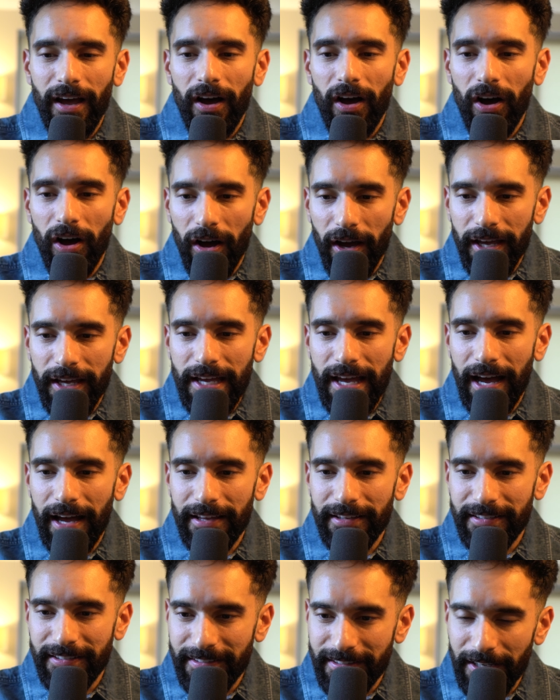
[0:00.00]
I
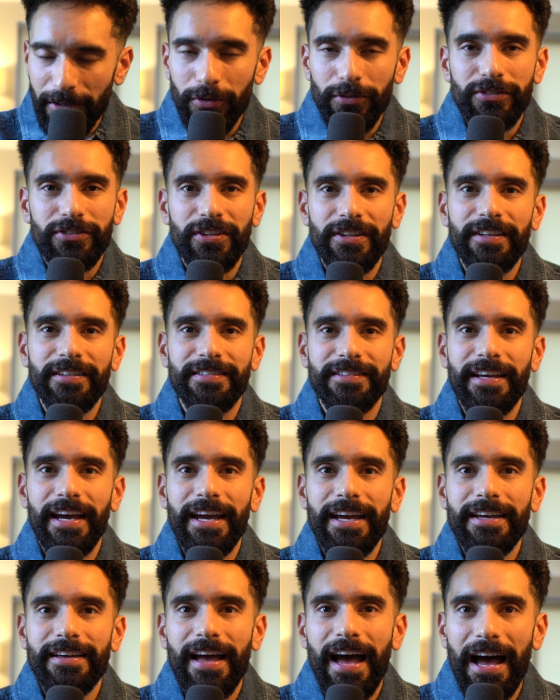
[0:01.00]
still, to this
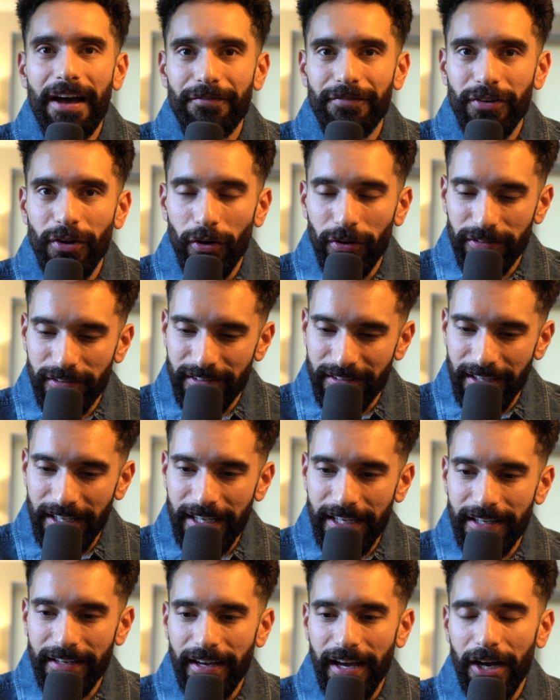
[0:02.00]
day, have not
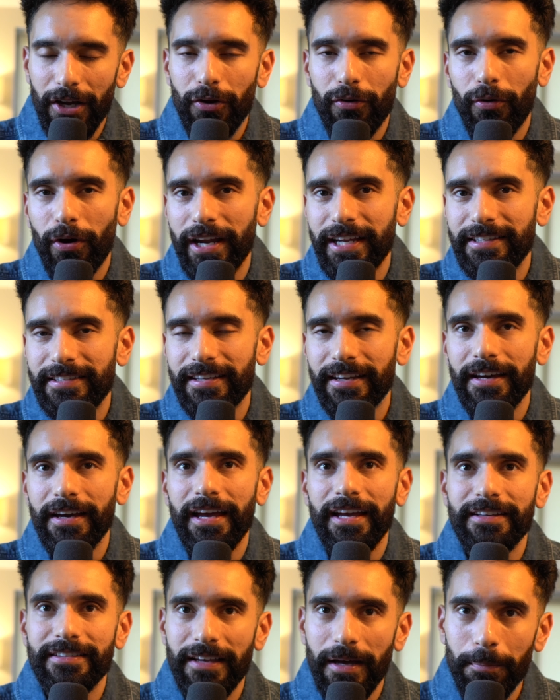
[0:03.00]
seen a greater
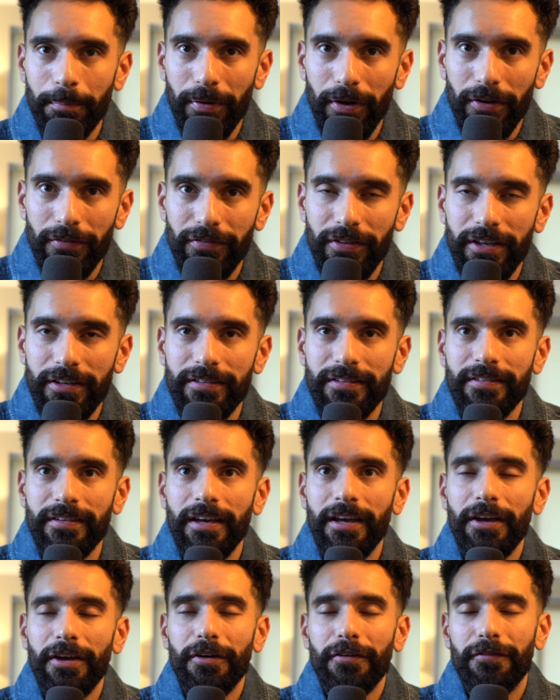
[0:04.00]
example of this
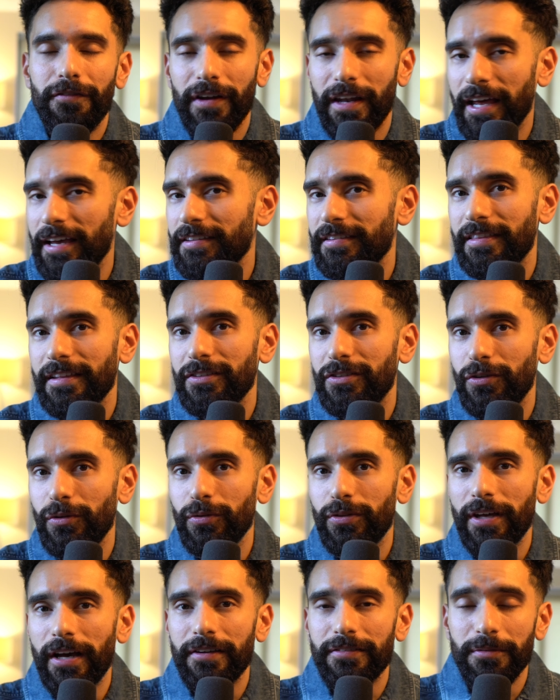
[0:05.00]
for less than
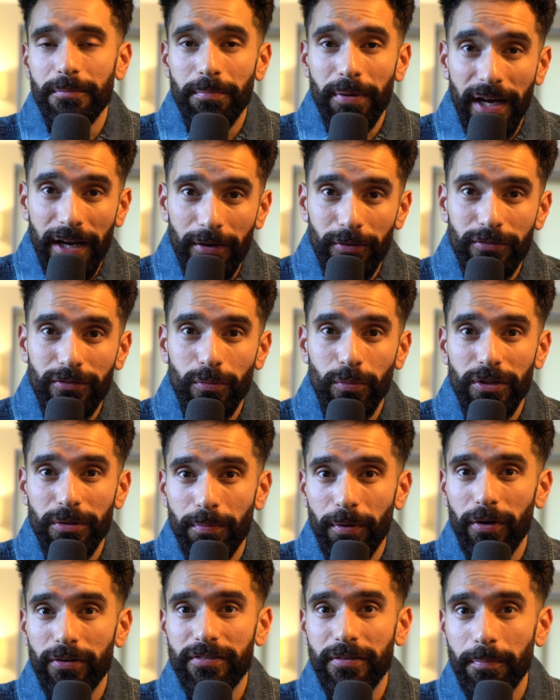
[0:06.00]
£2,000 with
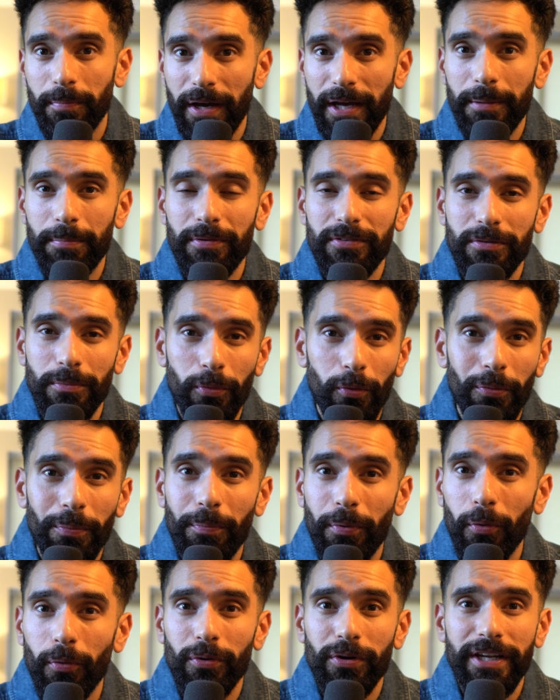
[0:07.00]
box and papers, and more
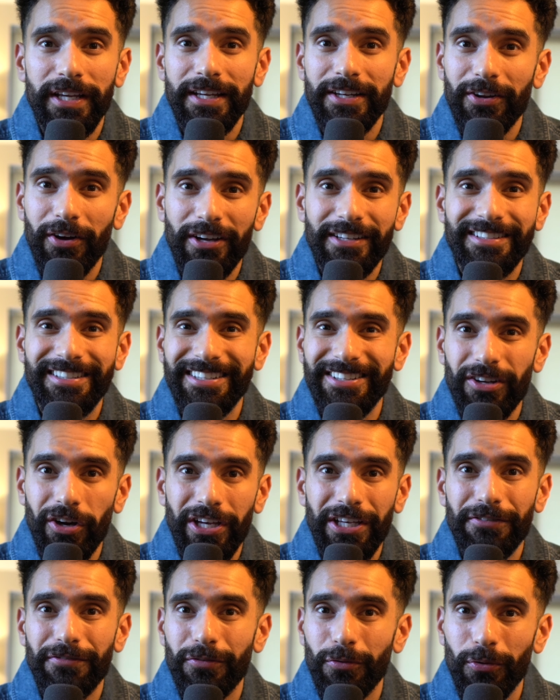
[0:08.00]
importantly, a
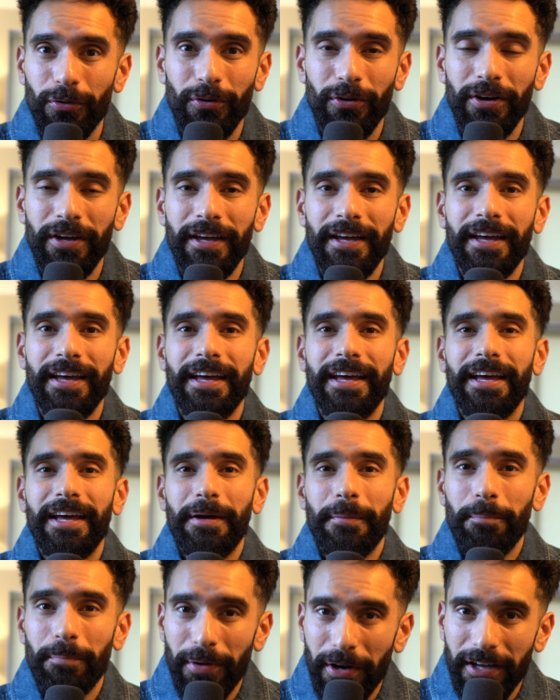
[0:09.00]
1994
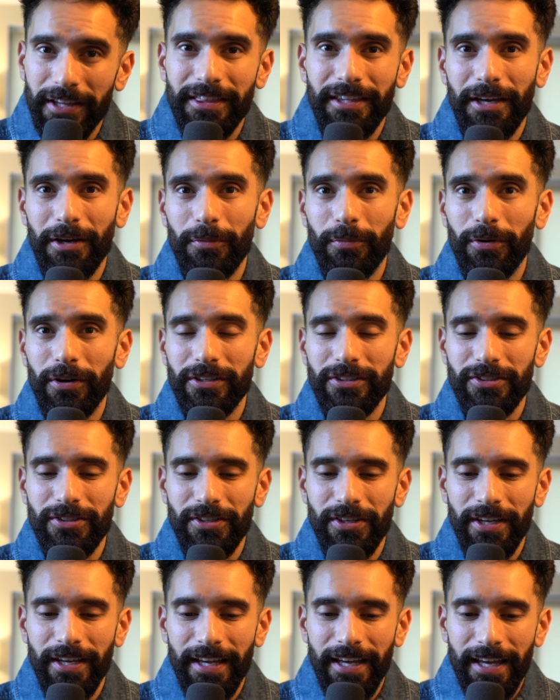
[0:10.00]
birth year watch.